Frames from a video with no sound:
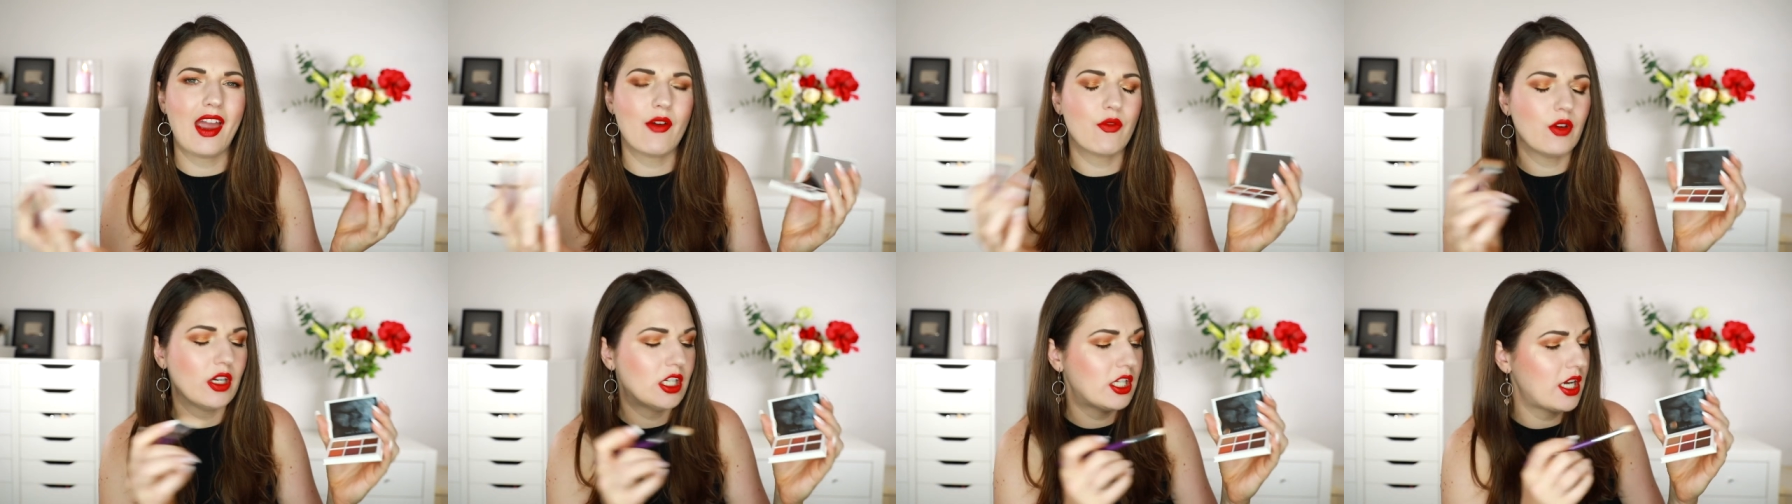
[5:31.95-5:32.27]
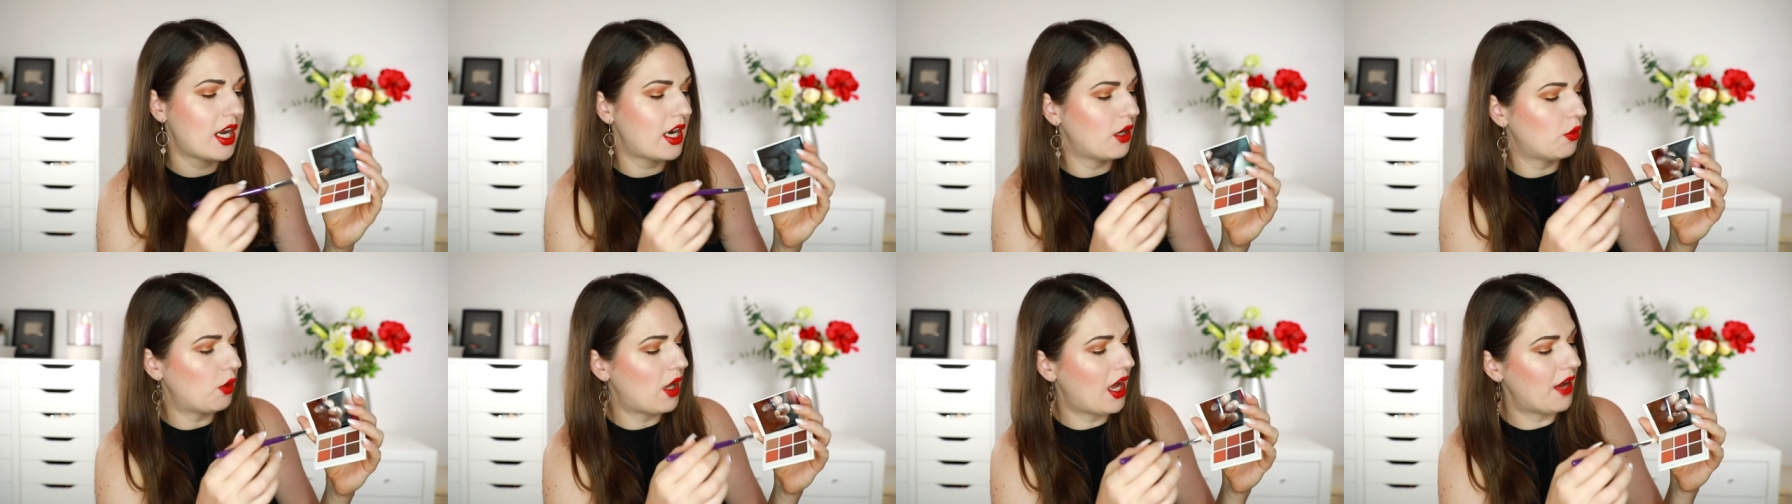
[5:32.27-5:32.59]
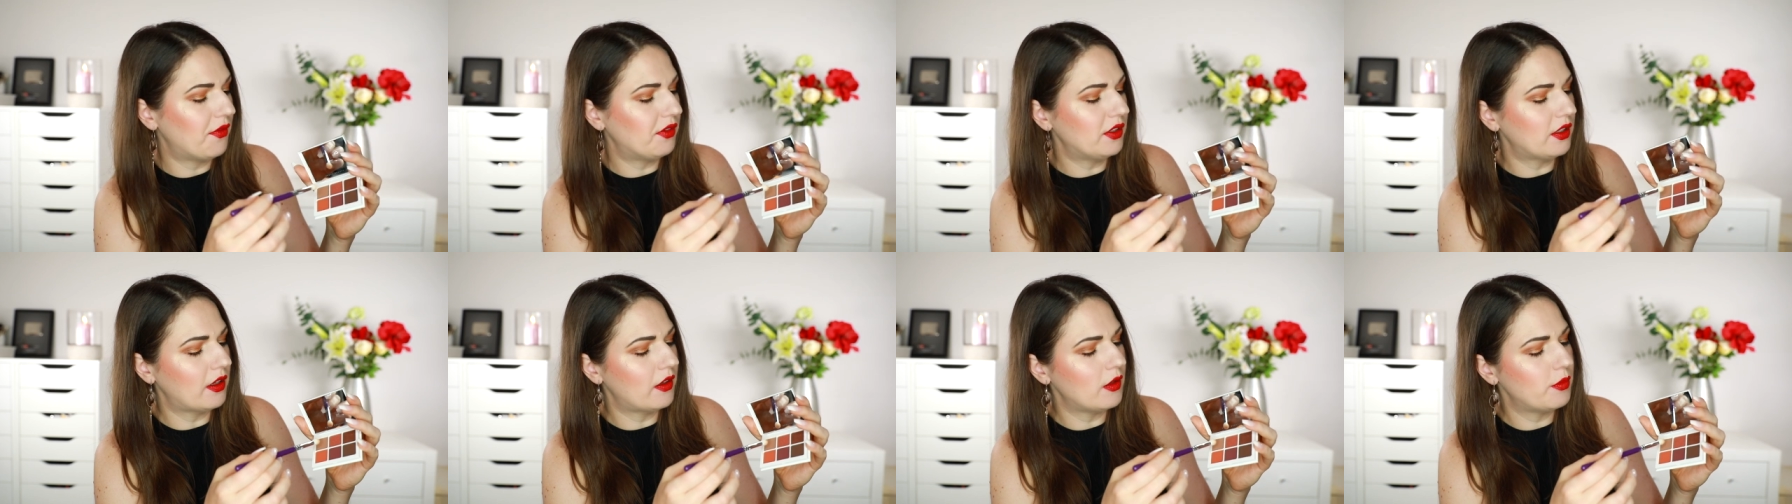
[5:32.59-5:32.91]
every shadow will
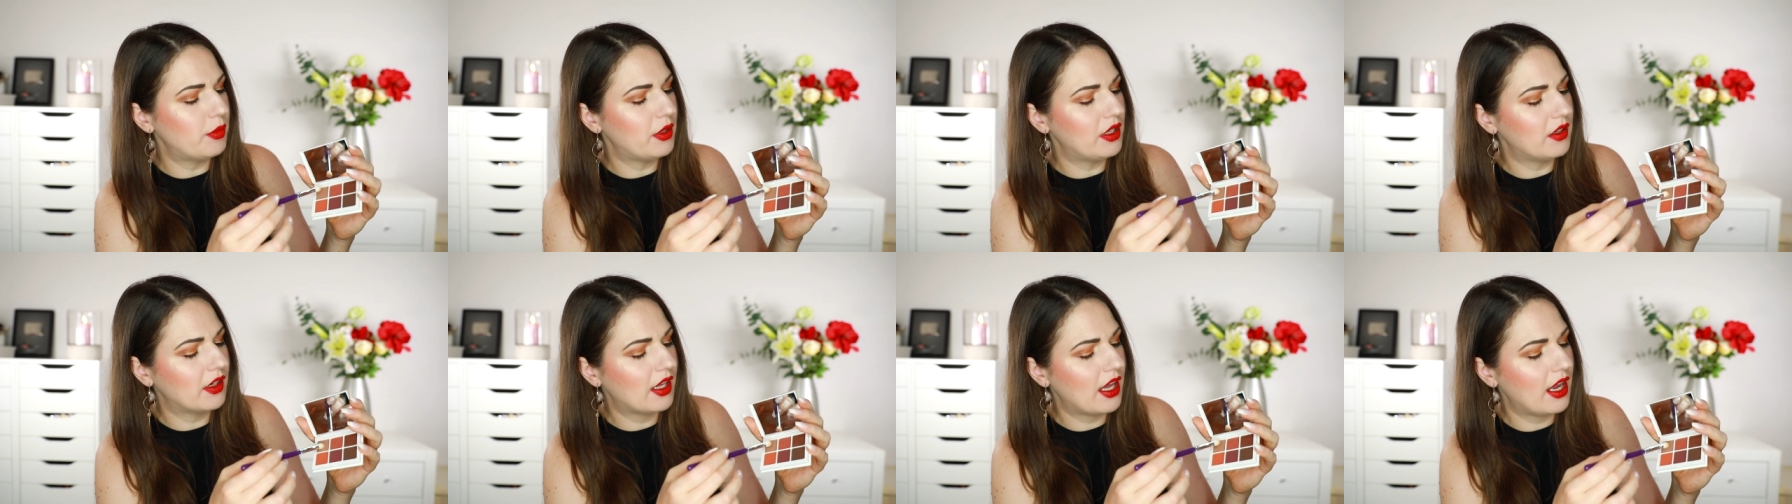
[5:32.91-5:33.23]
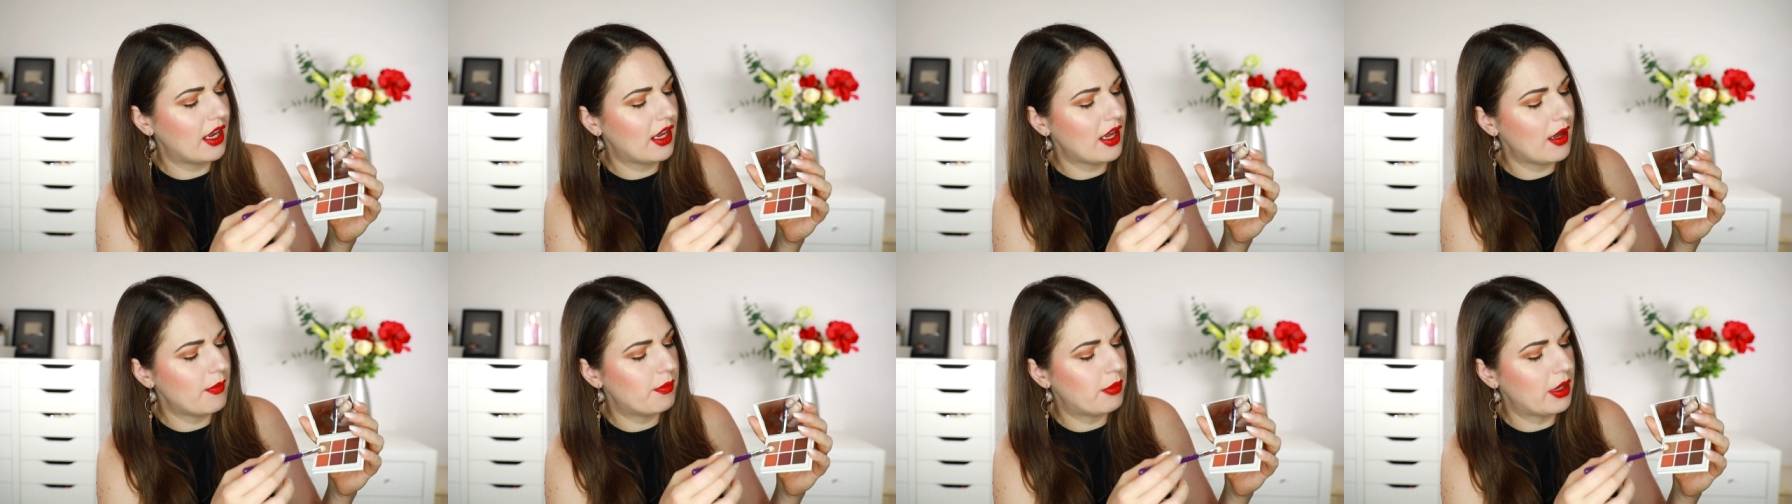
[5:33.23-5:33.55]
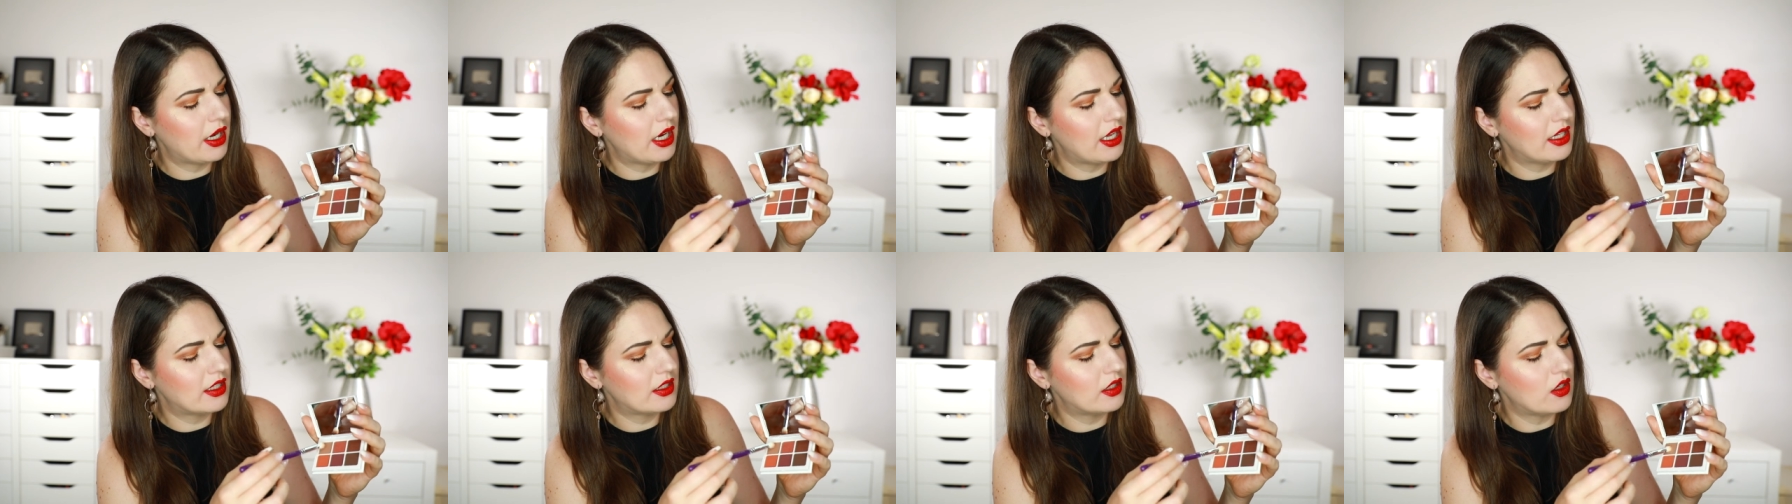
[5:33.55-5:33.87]
have a little bit of kick up,
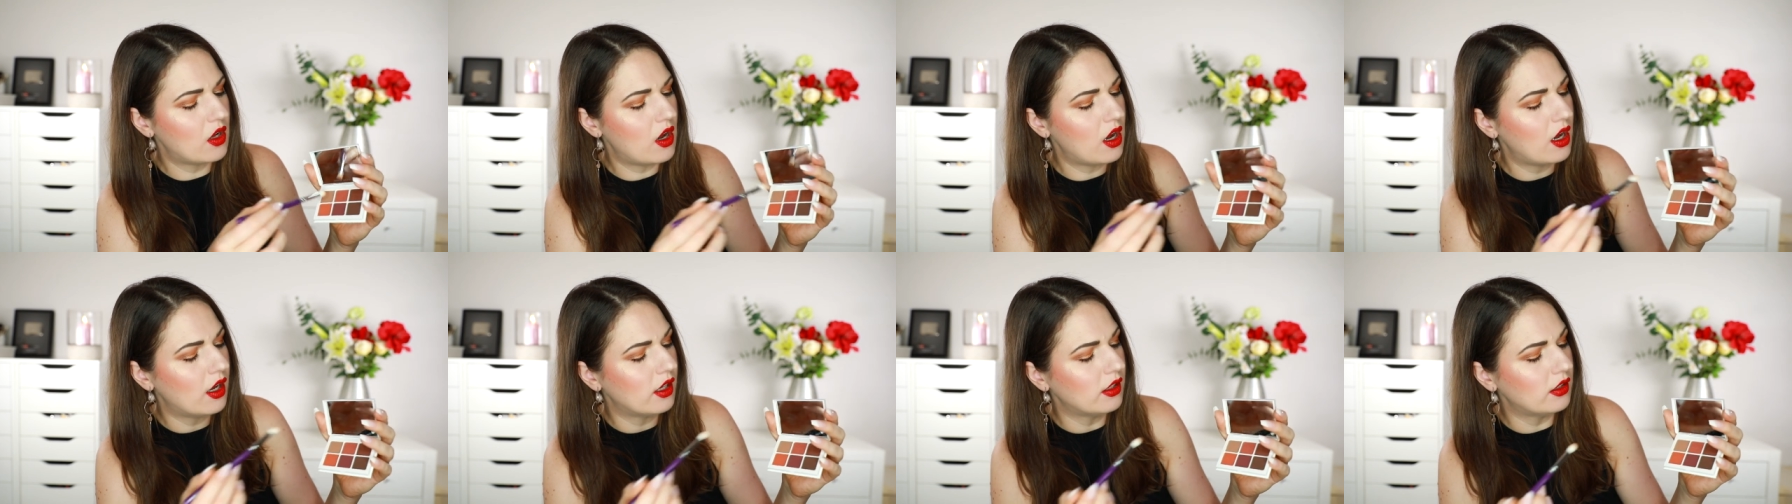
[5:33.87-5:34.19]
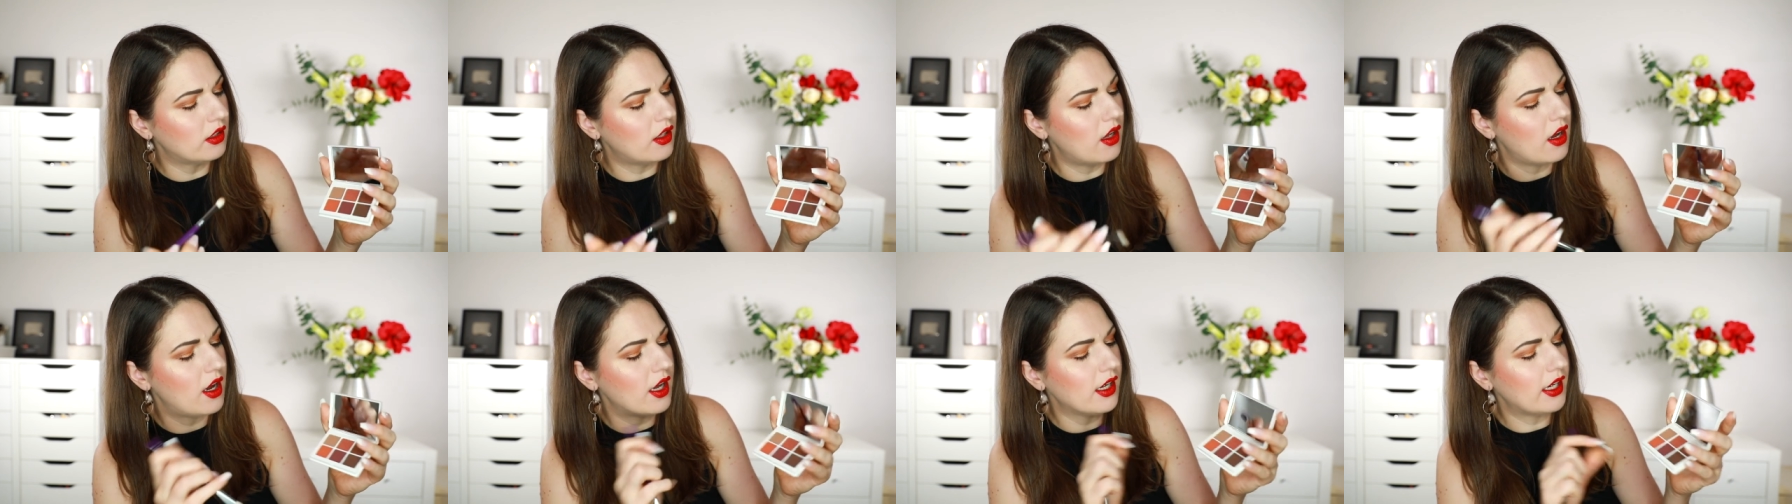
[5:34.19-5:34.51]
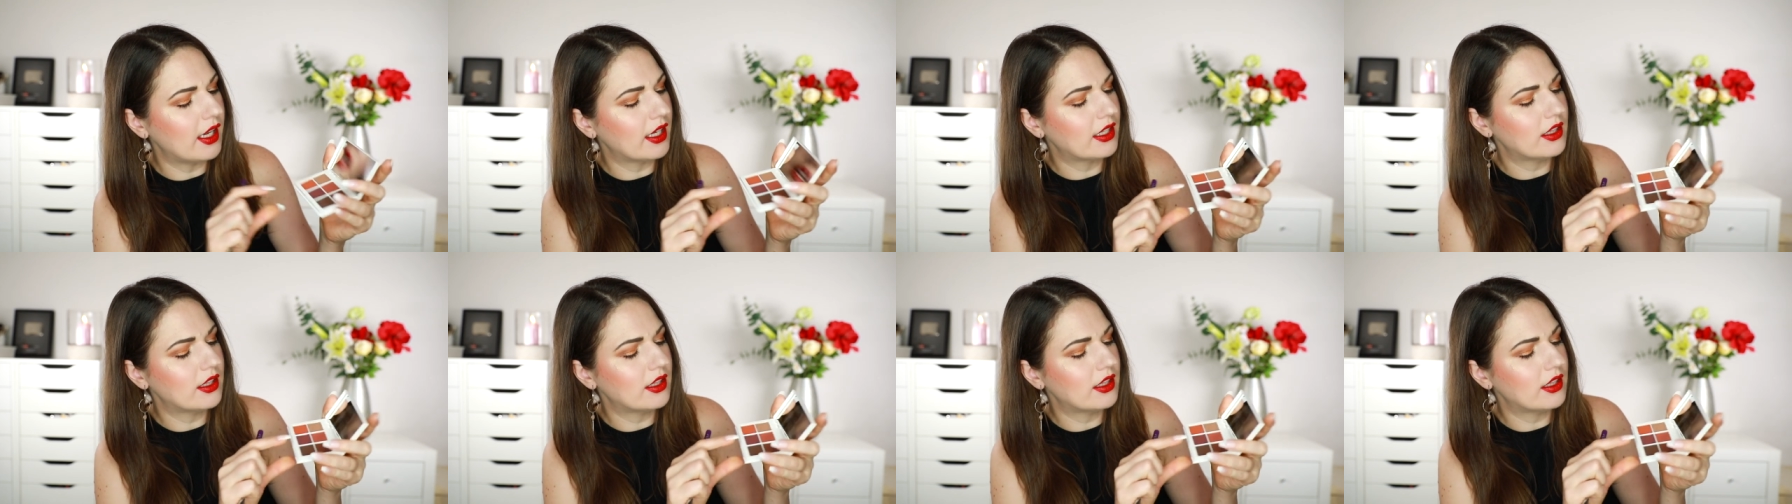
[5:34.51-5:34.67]
but it's not a lot.